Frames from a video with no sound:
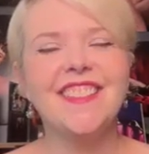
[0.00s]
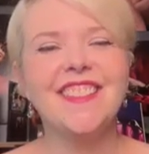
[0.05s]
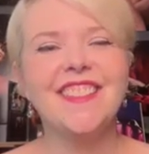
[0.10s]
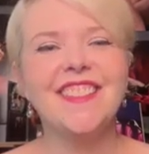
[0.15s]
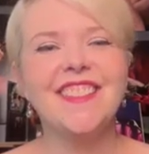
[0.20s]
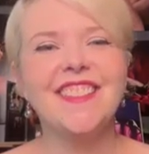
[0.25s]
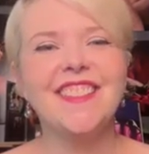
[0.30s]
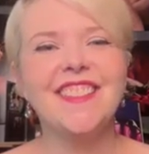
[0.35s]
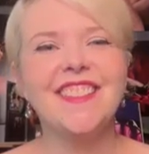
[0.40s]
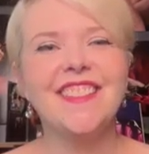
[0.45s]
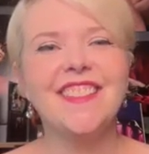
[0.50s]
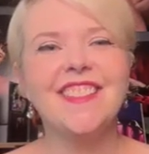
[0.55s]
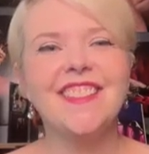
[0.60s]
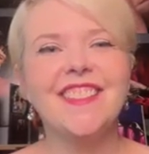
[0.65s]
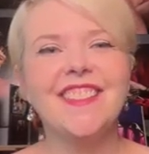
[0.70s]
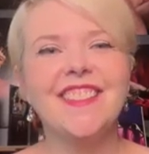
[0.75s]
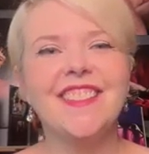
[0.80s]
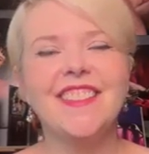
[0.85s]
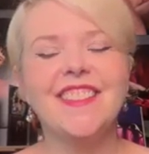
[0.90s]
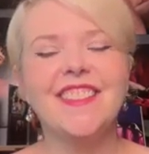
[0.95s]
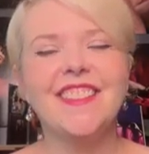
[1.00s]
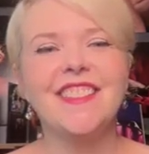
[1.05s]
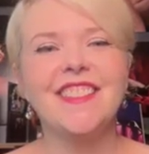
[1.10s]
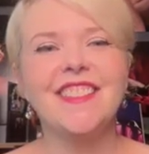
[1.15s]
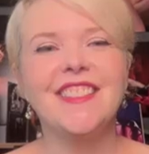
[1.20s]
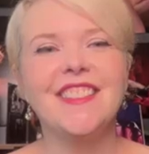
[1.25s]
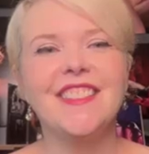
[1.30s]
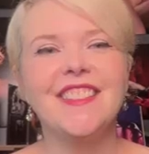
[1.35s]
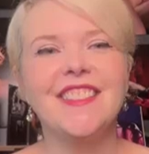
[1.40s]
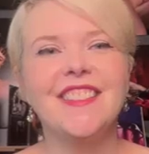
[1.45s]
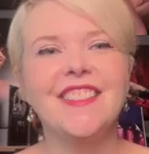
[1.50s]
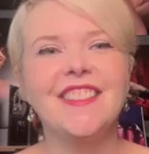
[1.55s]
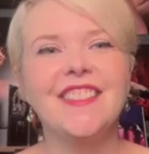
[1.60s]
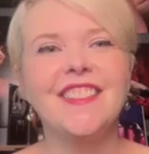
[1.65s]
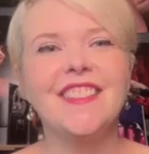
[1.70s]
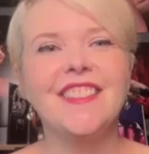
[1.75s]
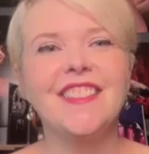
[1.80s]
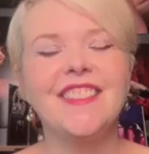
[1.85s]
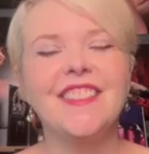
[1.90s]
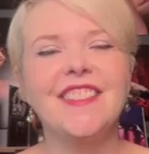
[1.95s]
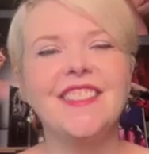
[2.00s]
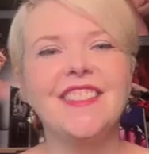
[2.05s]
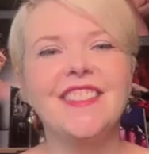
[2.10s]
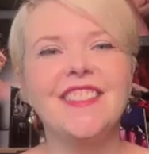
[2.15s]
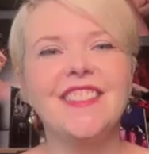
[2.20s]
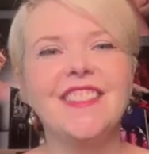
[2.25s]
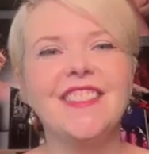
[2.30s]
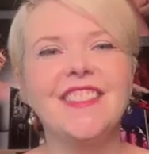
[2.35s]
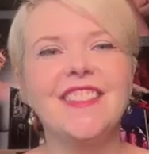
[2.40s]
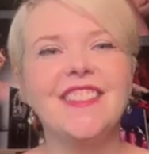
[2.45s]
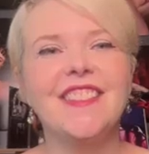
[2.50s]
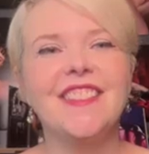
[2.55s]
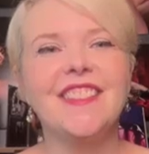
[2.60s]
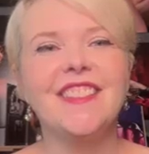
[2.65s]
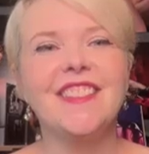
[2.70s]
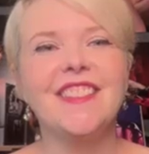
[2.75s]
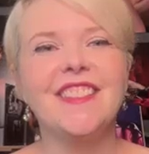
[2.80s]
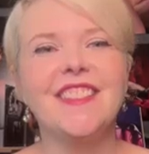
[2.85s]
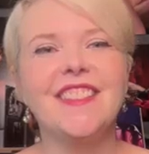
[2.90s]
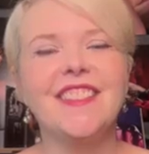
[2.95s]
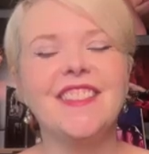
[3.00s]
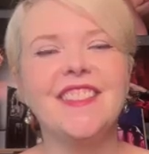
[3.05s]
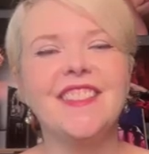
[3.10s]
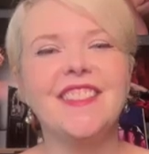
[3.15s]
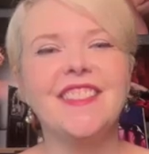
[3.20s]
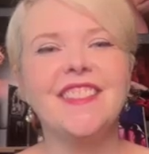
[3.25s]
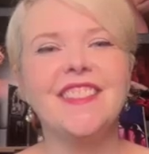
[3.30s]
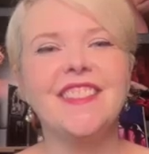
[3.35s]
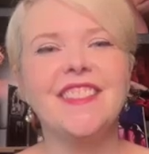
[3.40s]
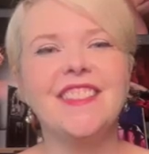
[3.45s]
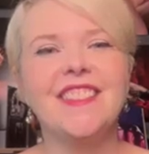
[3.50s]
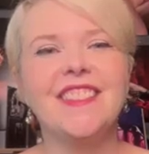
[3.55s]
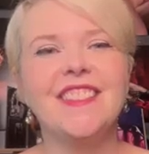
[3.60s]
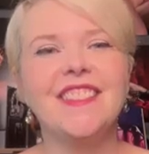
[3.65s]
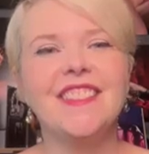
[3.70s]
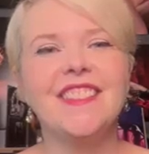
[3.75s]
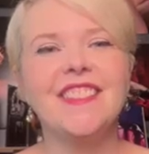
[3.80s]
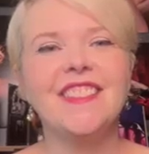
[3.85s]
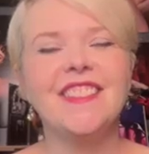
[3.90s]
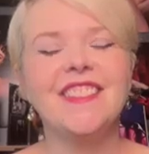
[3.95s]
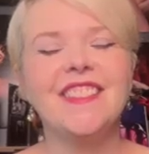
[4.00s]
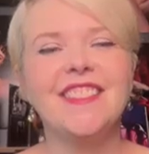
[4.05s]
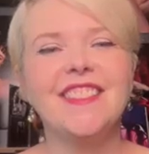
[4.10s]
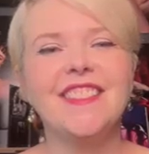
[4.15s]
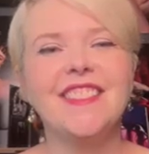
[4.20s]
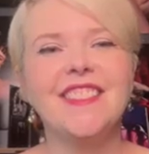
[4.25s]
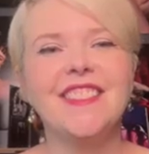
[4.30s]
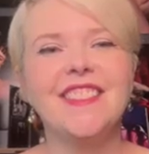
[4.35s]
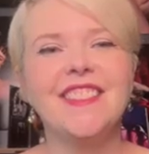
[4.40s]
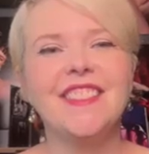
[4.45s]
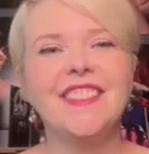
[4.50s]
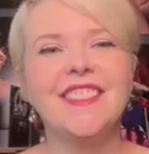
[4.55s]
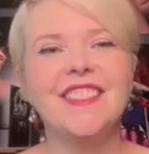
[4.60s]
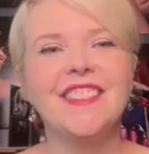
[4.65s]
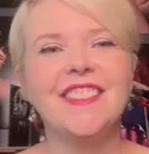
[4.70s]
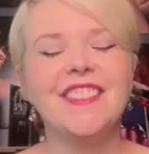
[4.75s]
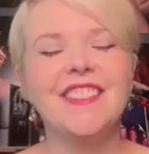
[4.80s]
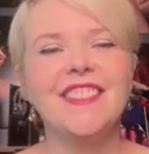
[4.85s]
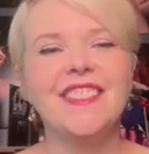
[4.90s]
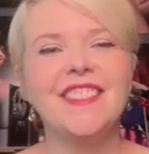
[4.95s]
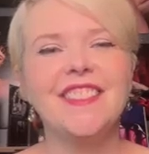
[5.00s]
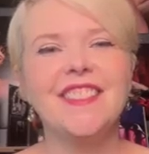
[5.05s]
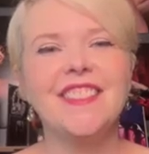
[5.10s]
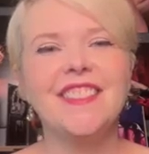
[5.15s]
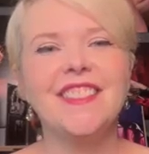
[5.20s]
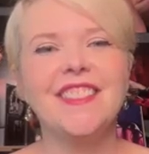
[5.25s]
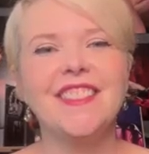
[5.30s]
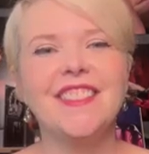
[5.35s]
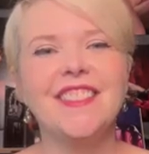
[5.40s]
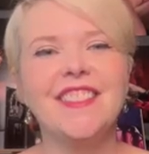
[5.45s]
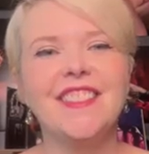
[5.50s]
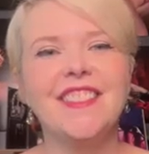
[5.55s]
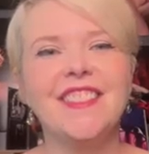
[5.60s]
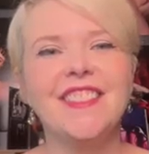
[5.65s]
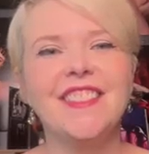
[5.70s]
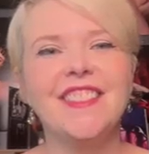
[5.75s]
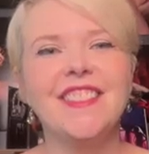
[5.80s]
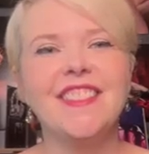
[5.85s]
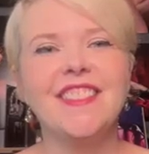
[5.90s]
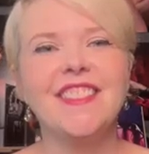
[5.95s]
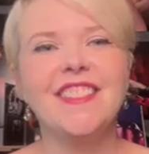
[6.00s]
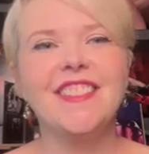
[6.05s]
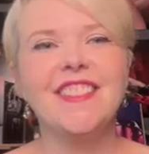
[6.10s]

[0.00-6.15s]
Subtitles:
No words are spoken by the person on screen.